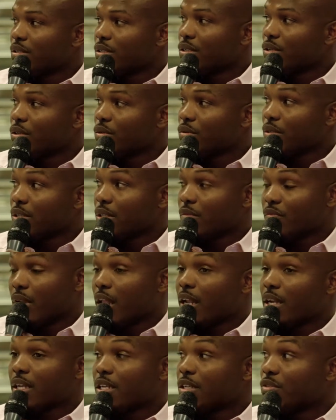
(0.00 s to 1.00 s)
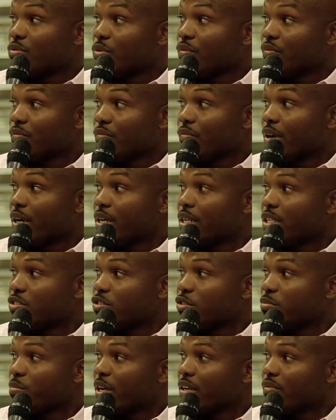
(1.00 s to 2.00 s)
you know, a lot of kids were very
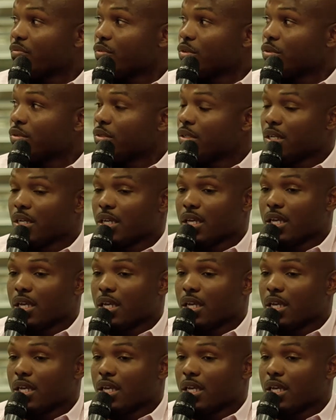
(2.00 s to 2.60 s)
disrespectful